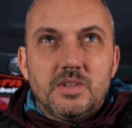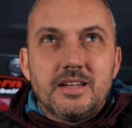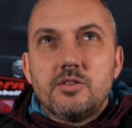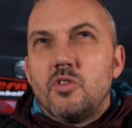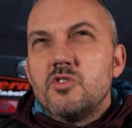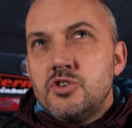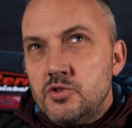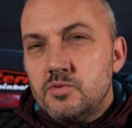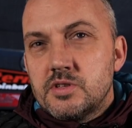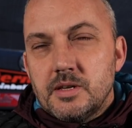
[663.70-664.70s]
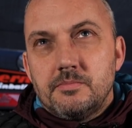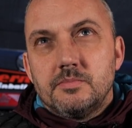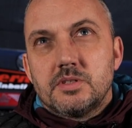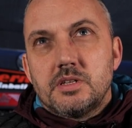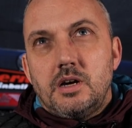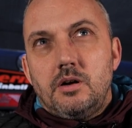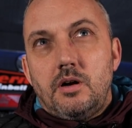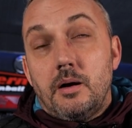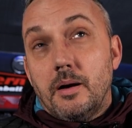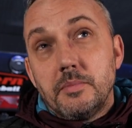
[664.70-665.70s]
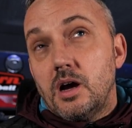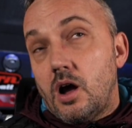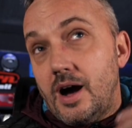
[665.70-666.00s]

and then not use him. So, I'm um, look,